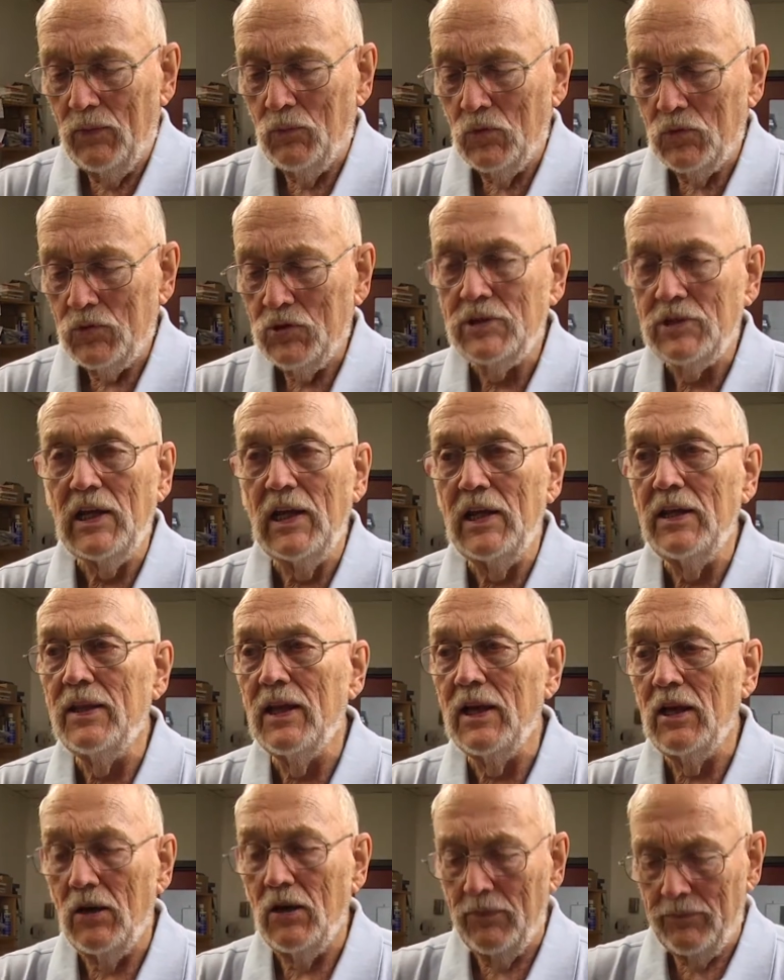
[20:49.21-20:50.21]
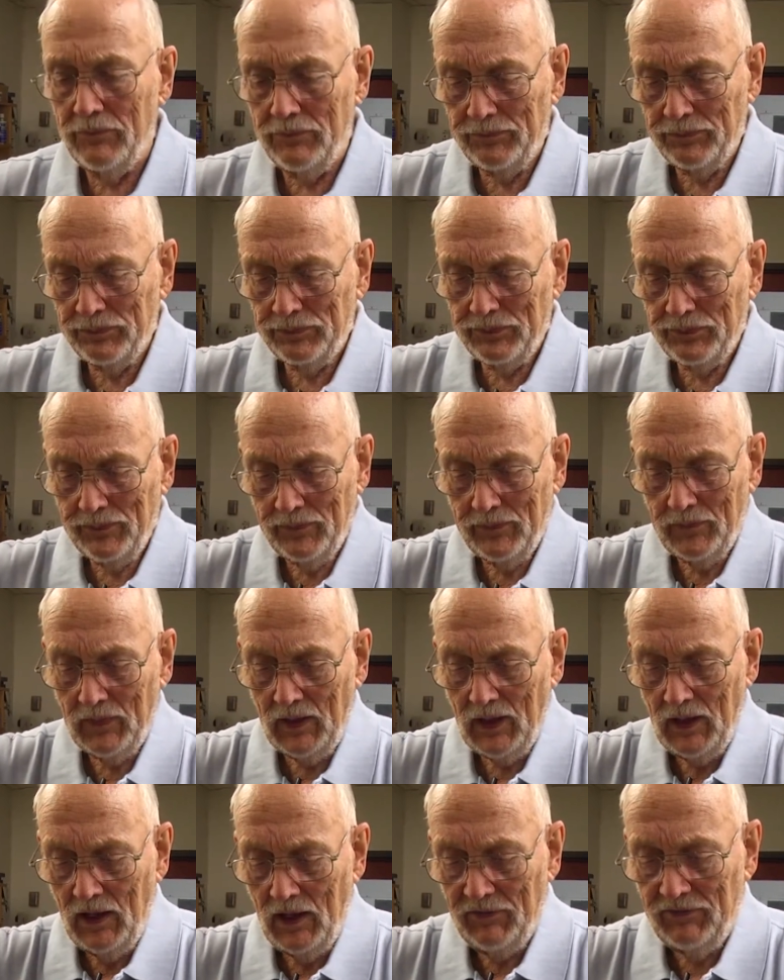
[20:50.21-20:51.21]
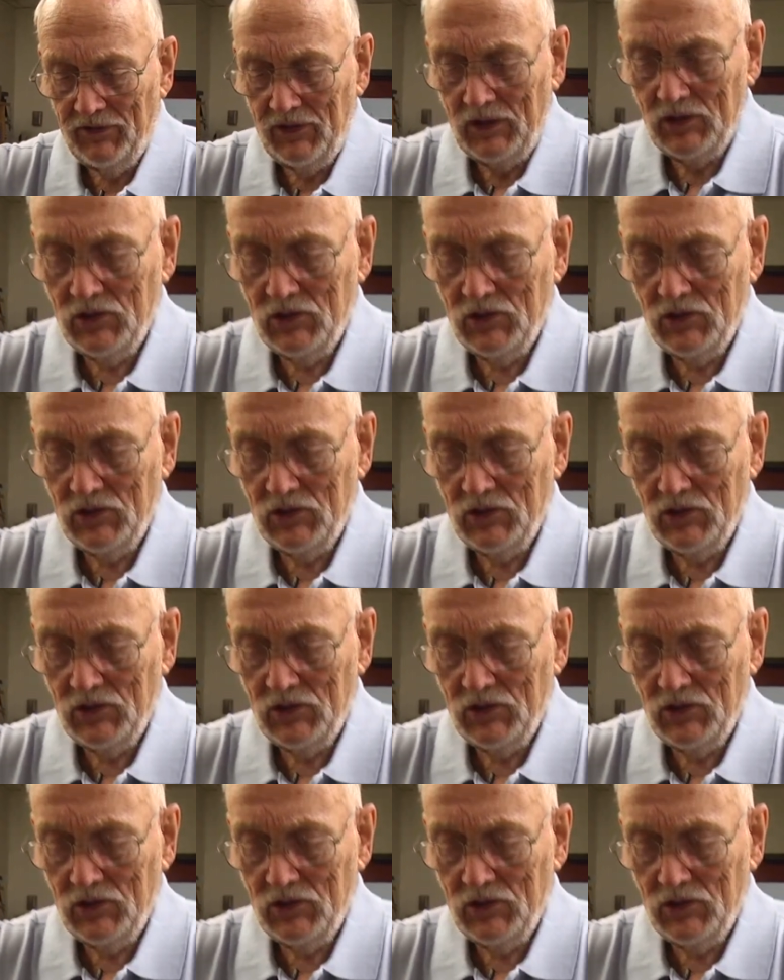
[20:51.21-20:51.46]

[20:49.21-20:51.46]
it will stay there if it